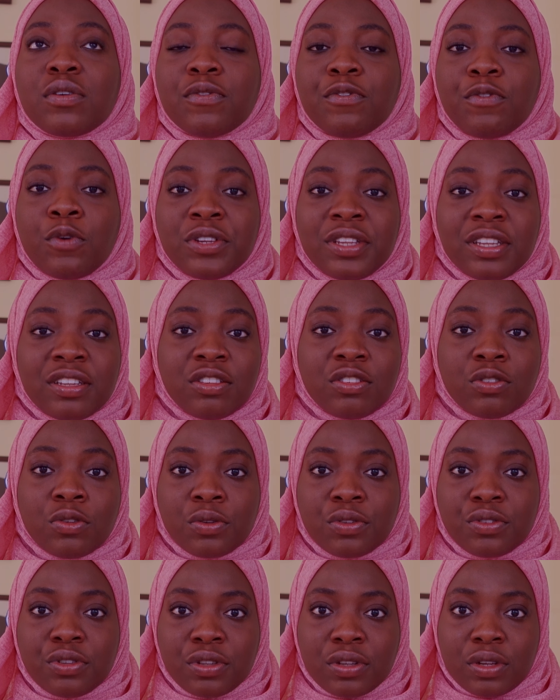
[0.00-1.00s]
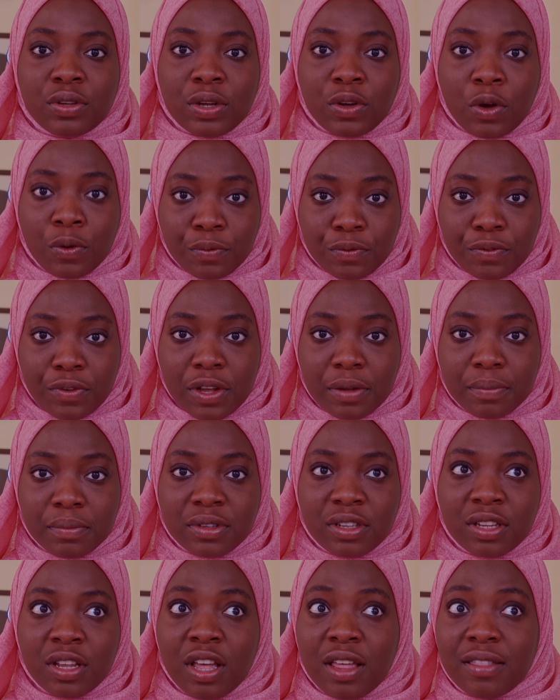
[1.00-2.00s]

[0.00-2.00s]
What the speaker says: funding source confirmed,